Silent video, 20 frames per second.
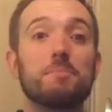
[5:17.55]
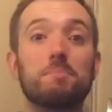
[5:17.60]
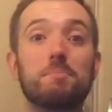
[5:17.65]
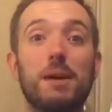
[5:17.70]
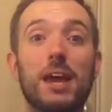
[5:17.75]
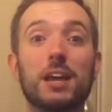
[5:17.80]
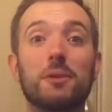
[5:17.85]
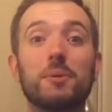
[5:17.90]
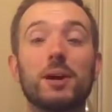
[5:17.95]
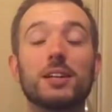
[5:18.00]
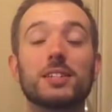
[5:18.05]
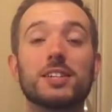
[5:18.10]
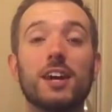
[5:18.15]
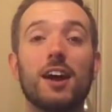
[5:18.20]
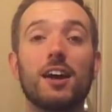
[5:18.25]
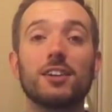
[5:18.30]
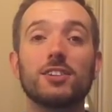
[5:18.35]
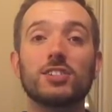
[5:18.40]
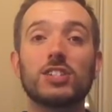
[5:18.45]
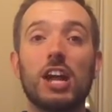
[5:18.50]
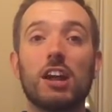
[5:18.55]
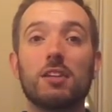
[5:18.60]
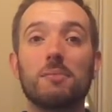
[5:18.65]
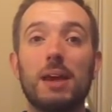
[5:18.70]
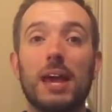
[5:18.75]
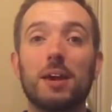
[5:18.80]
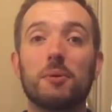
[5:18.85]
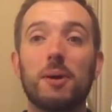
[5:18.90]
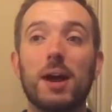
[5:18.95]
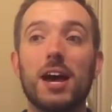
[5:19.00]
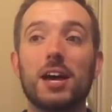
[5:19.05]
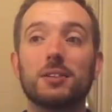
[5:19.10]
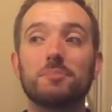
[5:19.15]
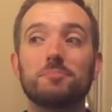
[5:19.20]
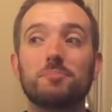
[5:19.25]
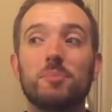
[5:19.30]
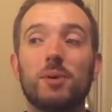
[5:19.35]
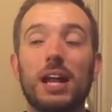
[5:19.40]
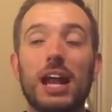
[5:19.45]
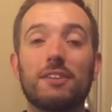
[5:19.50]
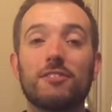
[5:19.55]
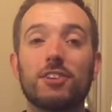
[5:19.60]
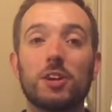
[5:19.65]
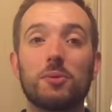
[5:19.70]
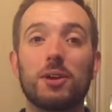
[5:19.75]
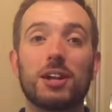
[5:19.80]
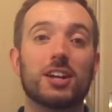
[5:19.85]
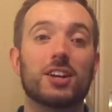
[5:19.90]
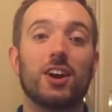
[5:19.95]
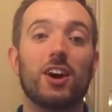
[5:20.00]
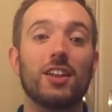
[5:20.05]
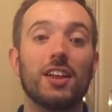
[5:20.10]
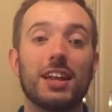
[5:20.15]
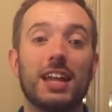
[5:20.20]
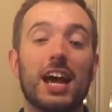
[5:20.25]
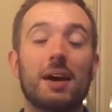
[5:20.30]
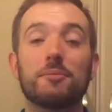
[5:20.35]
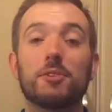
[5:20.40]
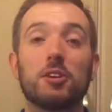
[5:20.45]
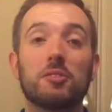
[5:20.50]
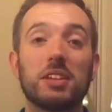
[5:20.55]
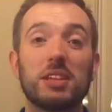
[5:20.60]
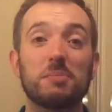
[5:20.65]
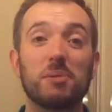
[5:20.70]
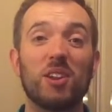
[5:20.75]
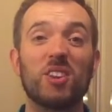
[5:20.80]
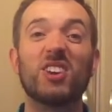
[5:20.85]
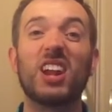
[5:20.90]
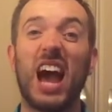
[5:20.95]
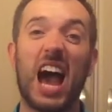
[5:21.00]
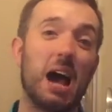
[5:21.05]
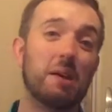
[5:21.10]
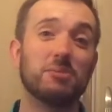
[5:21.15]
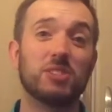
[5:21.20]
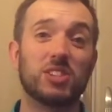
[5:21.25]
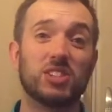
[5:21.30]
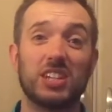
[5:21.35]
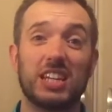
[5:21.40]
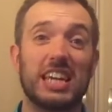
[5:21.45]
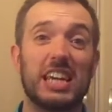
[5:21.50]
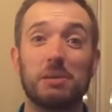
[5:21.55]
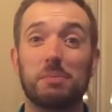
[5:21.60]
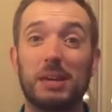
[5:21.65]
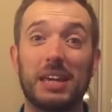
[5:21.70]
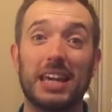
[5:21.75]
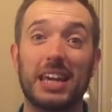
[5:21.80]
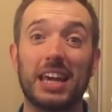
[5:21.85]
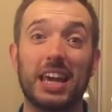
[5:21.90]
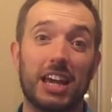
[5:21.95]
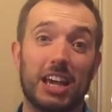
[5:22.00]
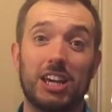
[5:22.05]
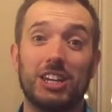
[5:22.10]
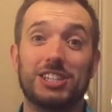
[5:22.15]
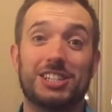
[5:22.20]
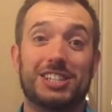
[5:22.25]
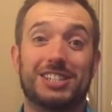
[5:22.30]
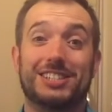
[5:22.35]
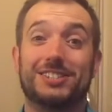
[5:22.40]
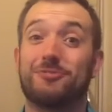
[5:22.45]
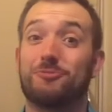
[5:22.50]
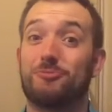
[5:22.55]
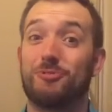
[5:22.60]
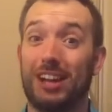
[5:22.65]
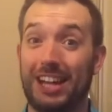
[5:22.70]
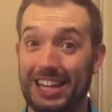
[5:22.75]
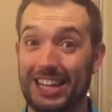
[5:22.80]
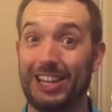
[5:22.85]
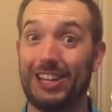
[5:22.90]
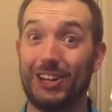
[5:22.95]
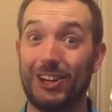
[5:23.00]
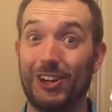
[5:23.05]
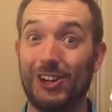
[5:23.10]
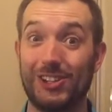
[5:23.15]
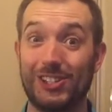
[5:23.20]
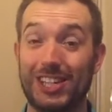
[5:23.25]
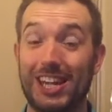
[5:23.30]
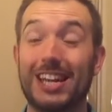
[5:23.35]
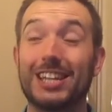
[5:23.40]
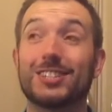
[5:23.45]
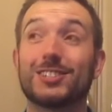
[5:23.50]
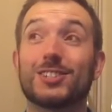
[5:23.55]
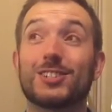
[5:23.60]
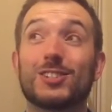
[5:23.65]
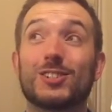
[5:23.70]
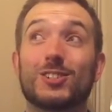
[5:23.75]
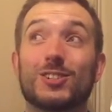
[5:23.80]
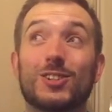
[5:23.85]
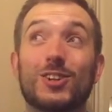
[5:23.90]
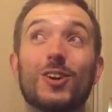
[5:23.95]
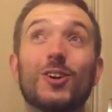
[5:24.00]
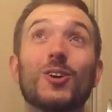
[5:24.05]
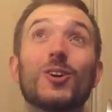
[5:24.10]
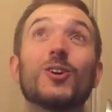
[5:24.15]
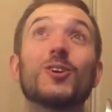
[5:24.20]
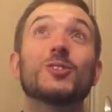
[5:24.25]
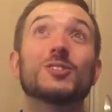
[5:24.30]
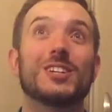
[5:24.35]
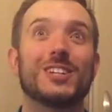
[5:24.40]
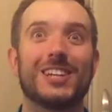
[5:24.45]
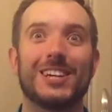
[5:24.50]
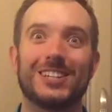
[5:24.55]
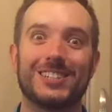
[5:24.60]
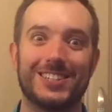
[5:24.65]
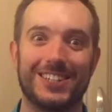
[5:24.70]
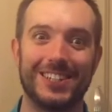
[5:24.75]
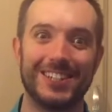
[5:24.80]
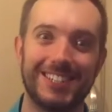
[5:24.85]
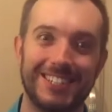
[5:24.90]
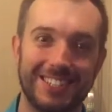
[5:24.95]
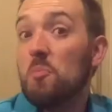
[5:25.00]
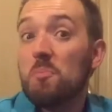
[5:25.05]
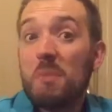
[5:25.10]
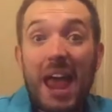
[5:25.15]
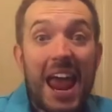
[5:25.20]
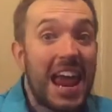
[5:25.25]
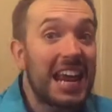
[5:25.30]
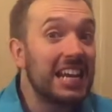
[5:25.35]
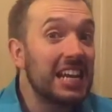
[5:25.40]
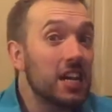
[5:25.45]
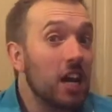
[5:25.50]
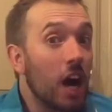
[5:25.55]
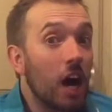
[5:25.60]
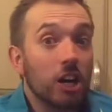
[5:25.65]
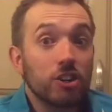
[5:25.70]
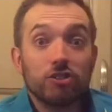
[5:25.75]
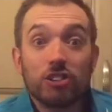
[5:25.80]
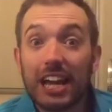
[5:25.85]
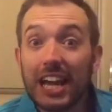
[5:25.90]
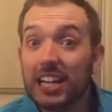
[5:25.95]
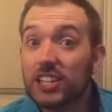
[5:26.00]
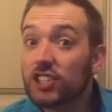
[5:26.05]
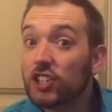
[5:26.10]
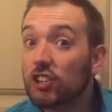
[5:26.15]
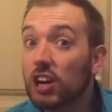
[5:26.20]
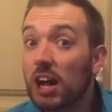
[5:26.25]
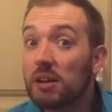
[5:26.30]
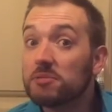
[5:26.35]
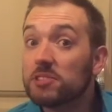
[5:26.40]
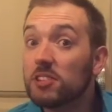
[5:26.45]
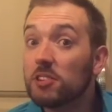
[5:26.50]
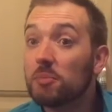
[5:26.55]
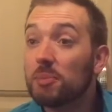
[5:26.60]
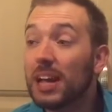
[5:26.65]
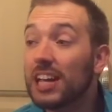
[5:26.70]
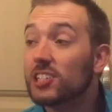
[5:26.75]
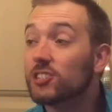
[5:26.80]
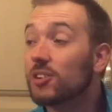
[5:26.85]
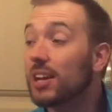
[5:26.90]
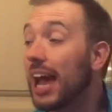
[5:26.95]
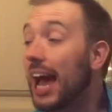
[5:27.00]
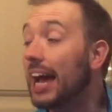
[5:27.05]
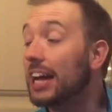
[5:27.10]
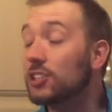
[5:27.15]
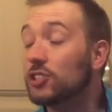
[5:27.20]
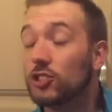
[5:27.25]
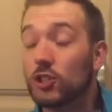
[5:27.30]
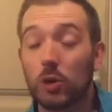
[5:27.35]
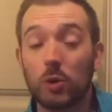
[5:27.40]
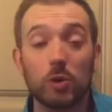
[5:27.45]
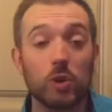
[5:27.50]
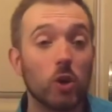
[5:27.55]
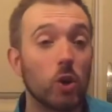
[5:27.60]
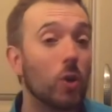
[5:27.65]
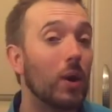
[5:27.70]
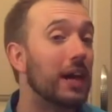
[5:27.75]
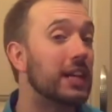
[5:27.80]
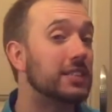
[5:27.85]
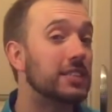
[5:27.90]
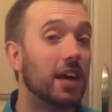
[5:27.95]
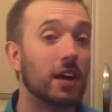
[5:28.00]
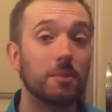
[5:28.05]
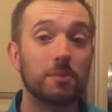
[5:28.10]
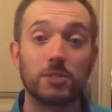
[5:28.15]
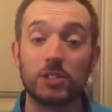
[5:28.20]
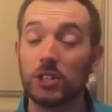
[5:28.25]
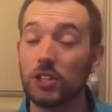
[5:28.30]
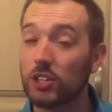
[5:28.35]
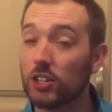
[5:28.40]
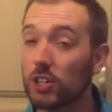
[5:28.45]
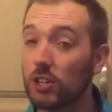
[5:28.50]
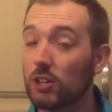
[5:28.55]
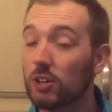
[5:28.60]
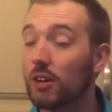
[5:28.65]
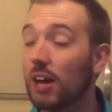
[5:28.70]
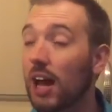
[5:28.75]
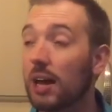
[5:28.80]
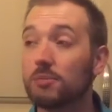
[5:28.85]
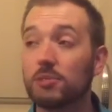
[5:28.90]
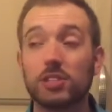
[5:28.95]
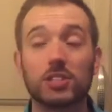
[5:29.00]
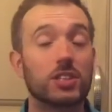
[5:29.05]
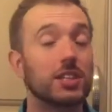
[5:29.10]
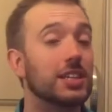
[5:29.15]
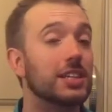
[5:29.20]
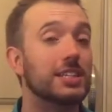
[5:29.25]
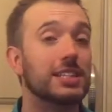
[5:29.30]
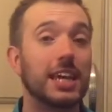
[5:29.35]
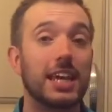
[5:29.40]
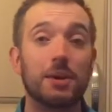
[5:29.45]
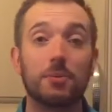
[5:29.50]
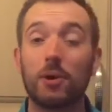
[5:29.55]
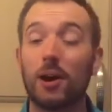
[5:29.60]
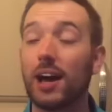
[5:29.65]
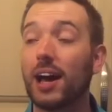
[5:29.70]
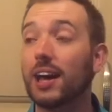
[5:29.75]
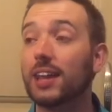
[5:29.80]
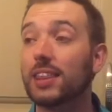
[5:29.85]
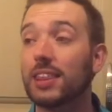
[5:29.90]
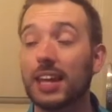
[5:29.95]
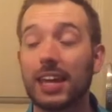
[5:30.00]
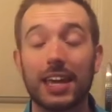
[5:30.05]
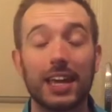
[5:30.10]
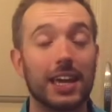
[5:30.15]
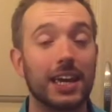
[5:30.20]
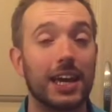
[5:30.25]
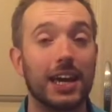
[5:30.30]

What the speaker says: Bakewell Tart, cherry Bakewell, whatever you want to call it. I'm not really bothered. I'm just going to keep eating it because it's really good. It's so delicious. May need 100 extra grams of the pastry. I don't know. It's up to you. I'm just going to tell you what I think.